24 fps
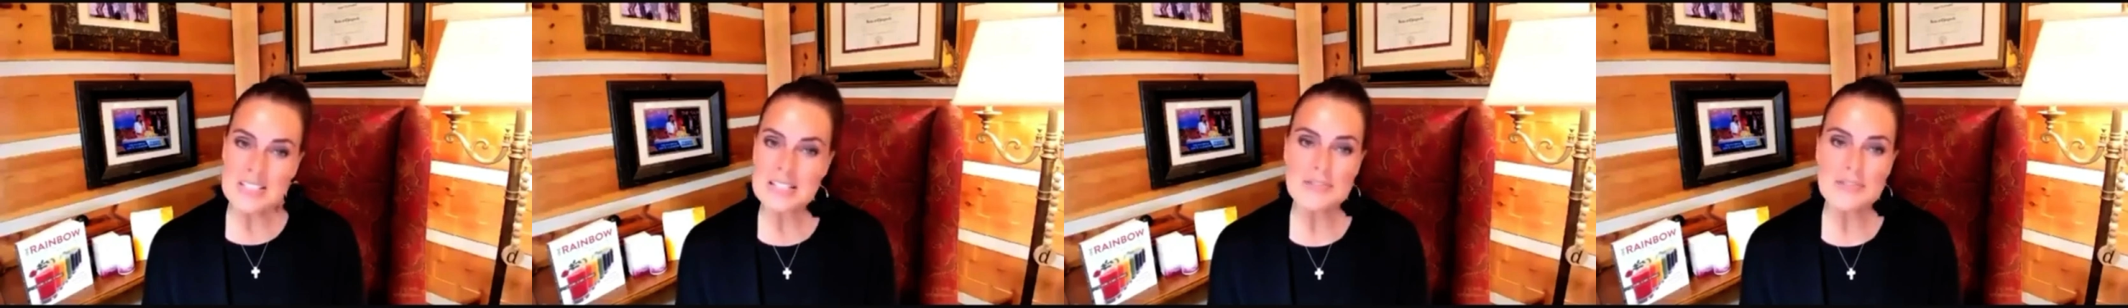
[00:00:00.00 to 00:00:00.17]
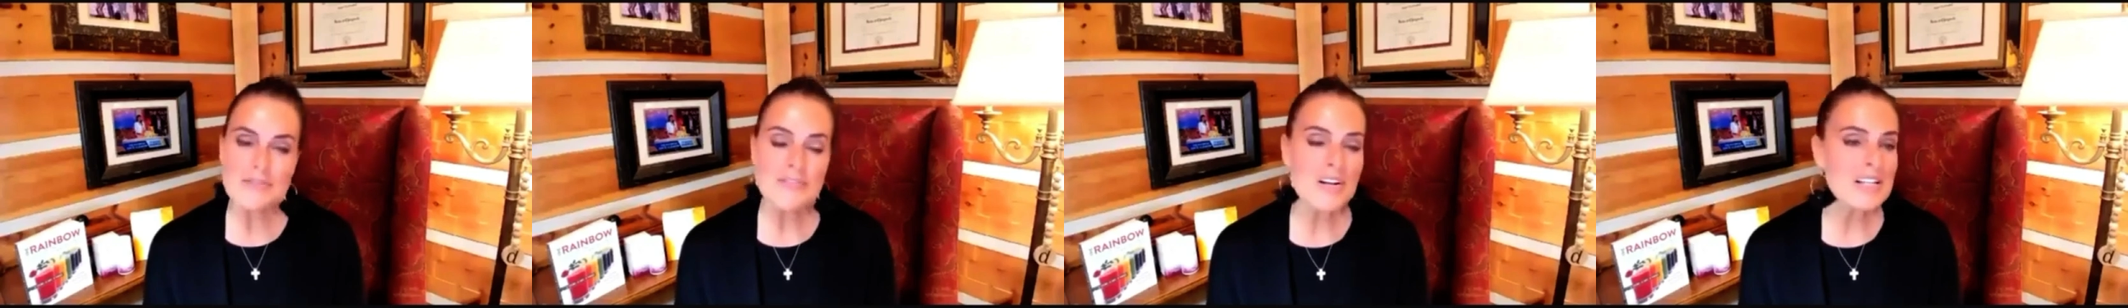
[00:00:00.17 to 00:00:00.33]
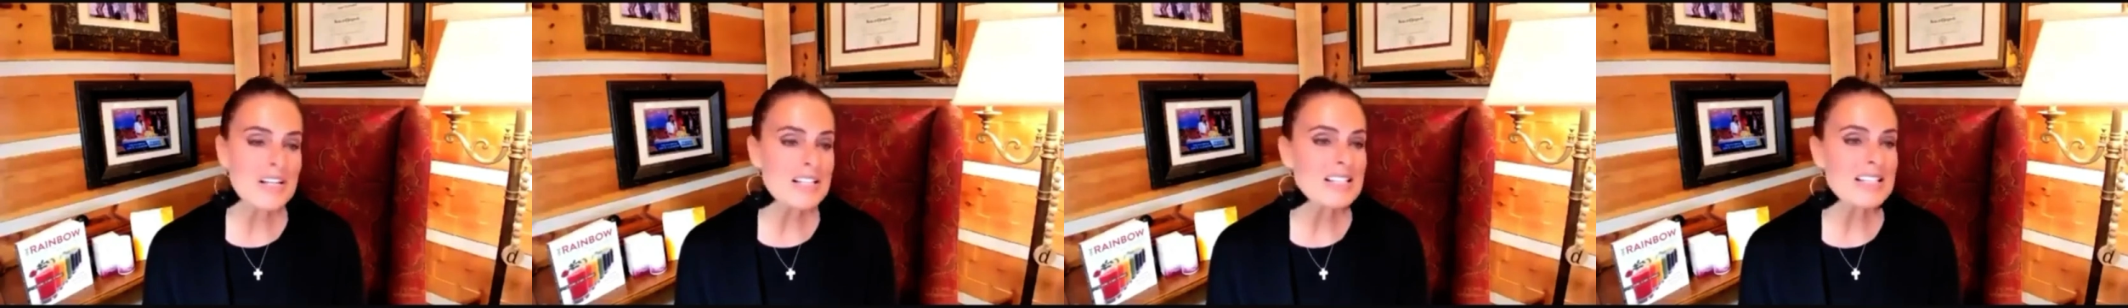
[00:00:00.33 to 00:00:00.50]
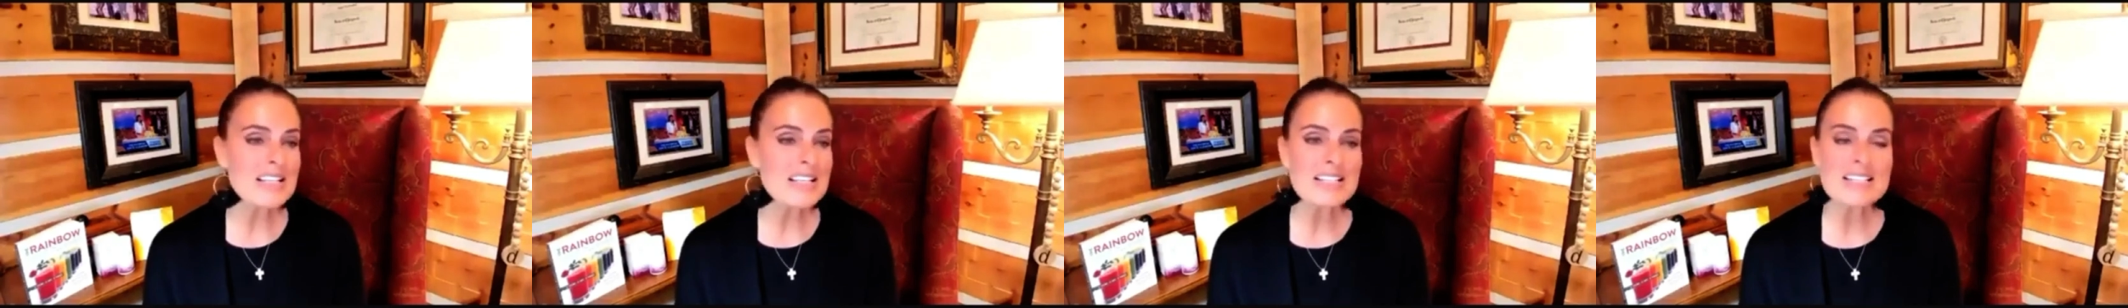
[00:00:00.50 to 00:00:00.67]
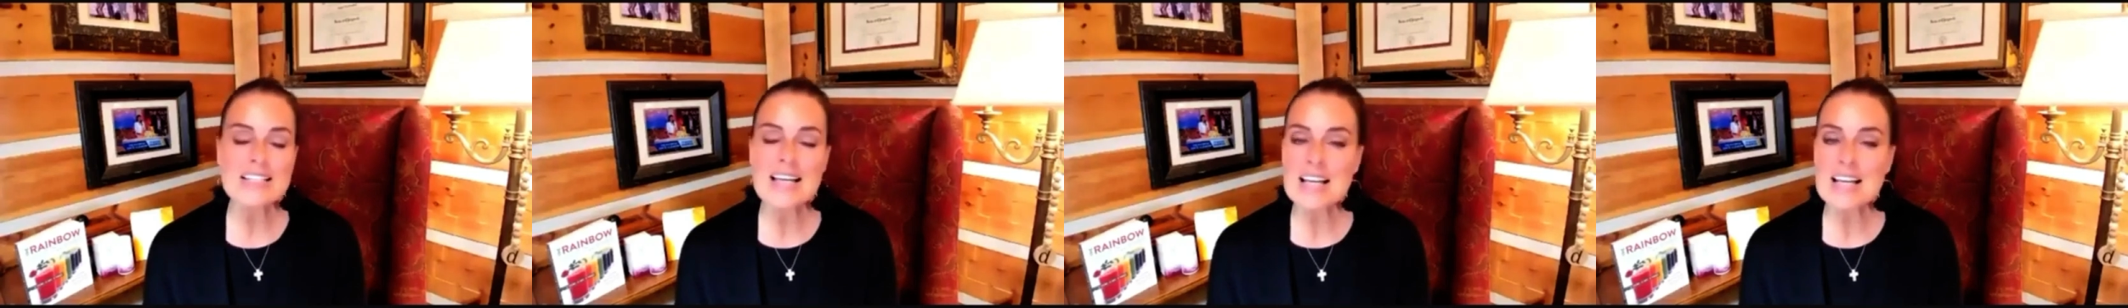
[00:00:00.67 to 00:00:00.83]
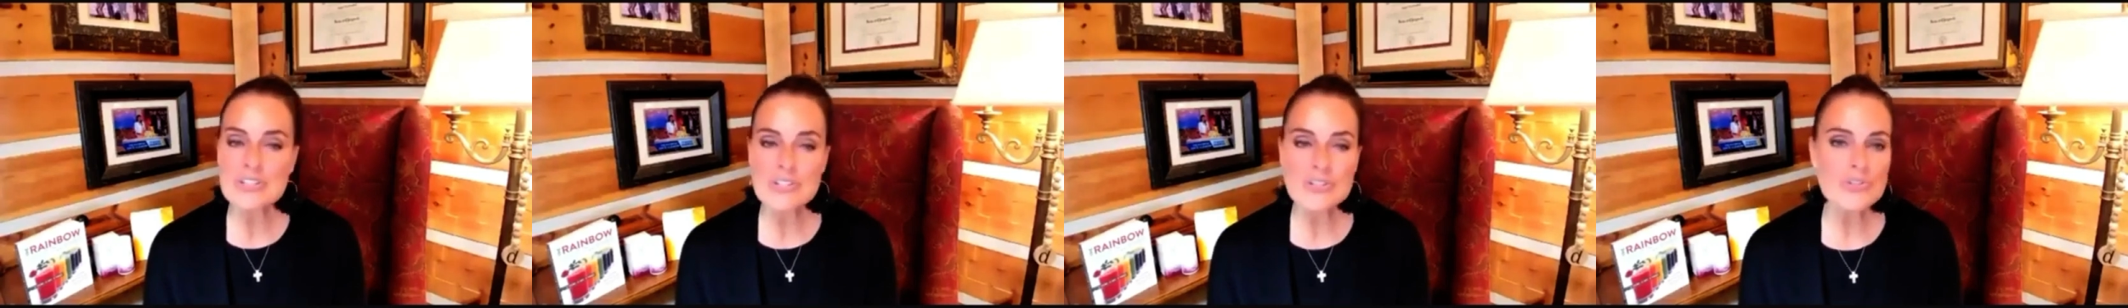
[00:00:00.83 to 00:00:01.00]
fungicides, that
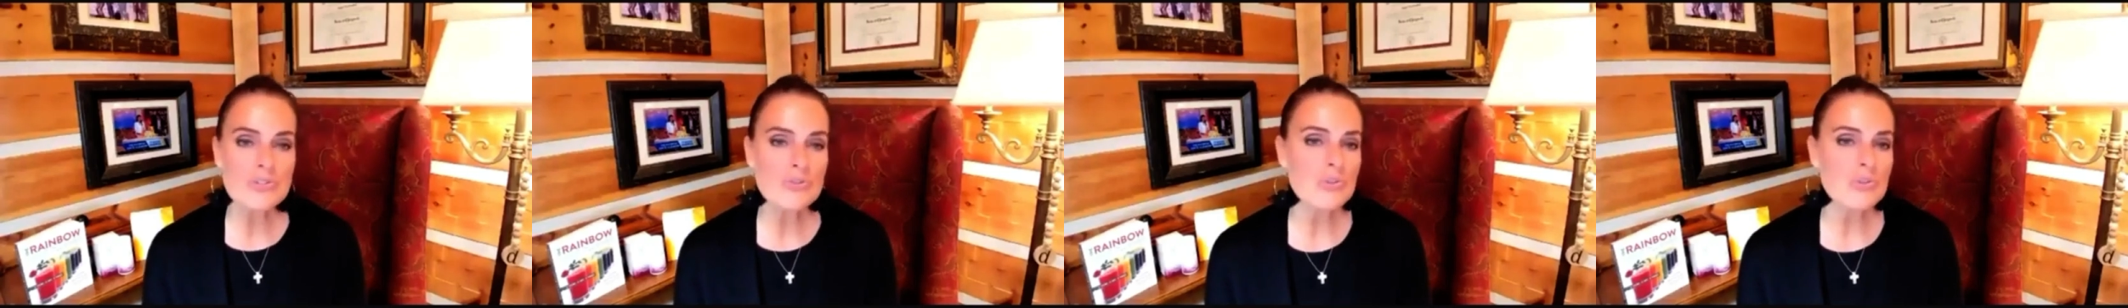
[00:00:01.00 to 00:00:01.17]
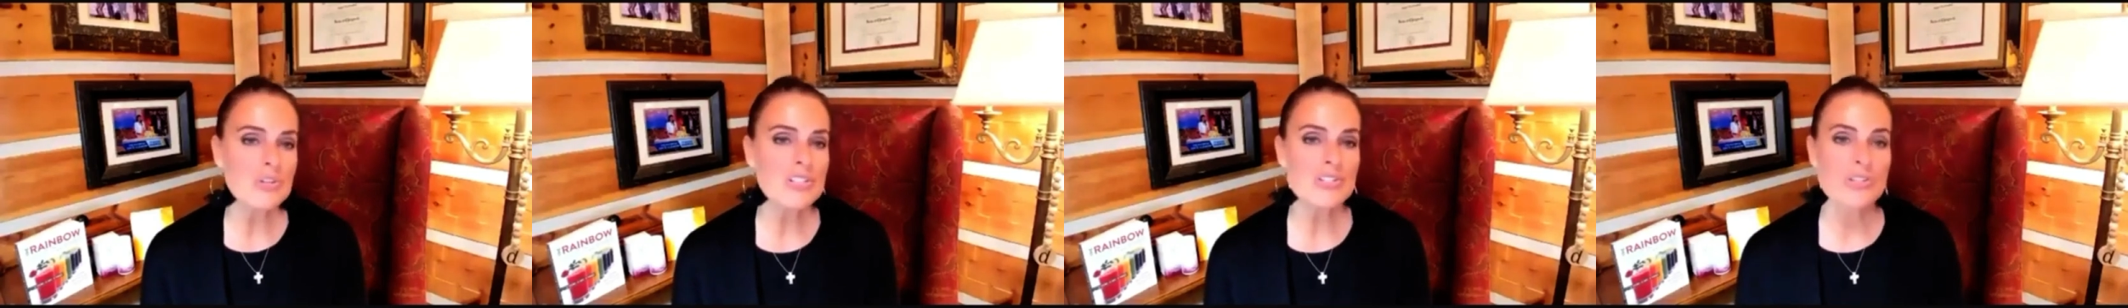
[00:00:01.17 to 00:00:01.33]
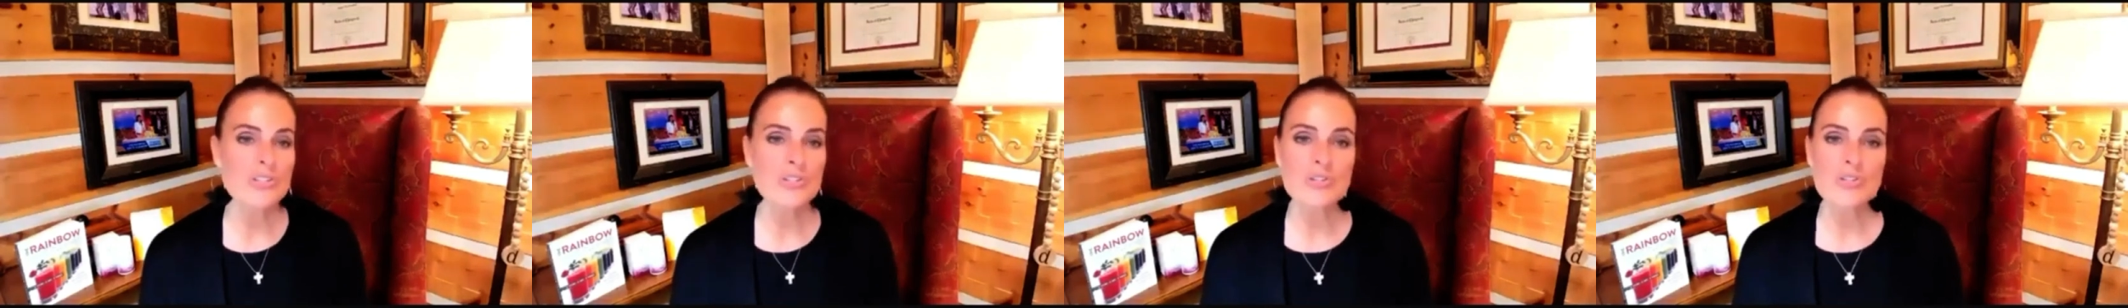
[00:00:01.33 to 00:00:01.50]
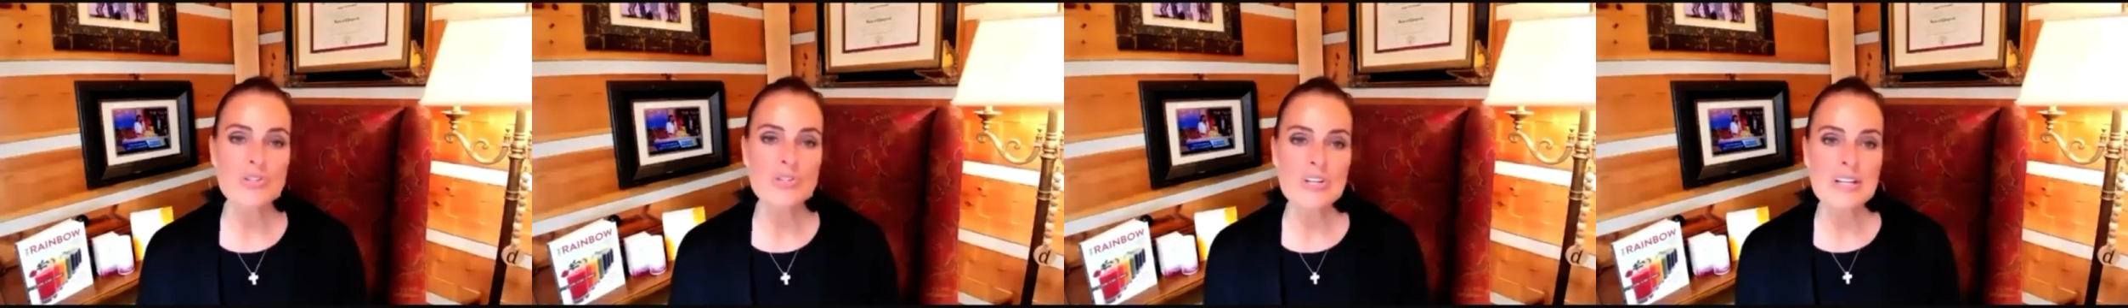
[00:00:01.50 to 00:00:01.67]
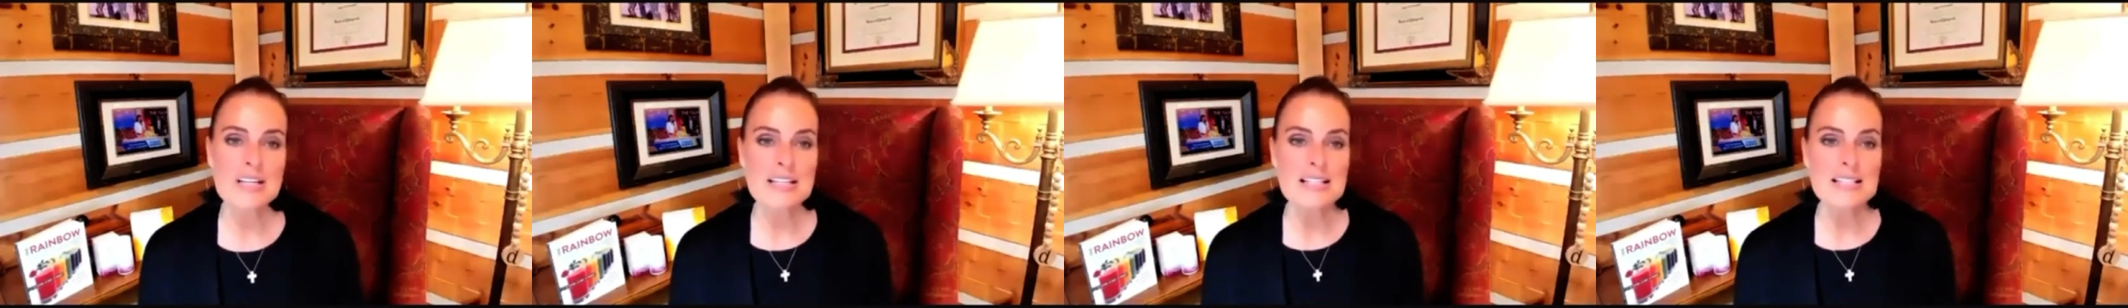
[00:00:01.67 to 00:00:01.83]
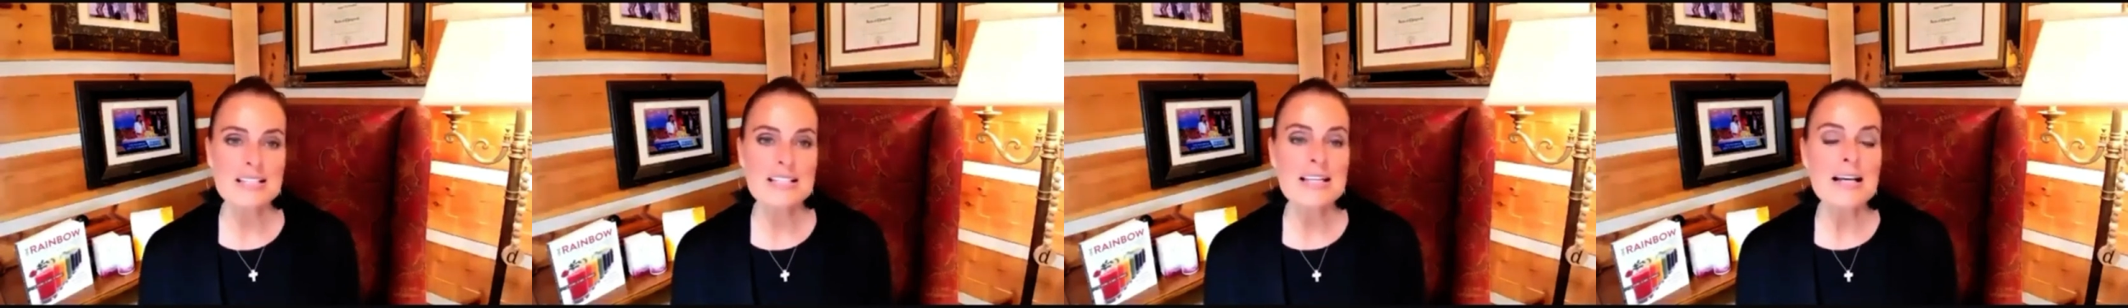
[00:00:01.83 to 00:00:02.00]
destroys
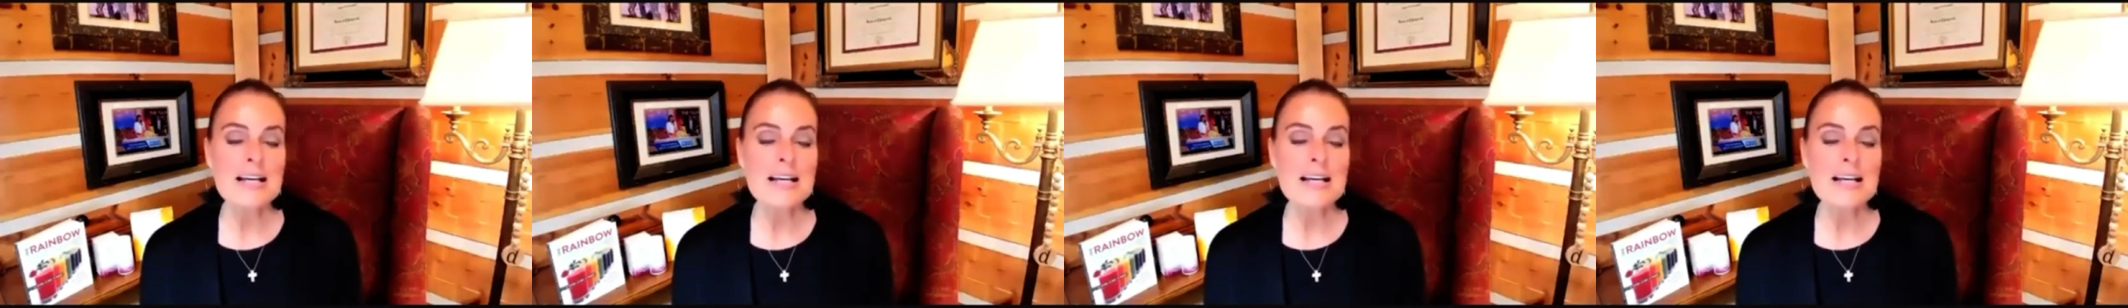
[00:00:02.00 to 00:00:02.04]
nutrients.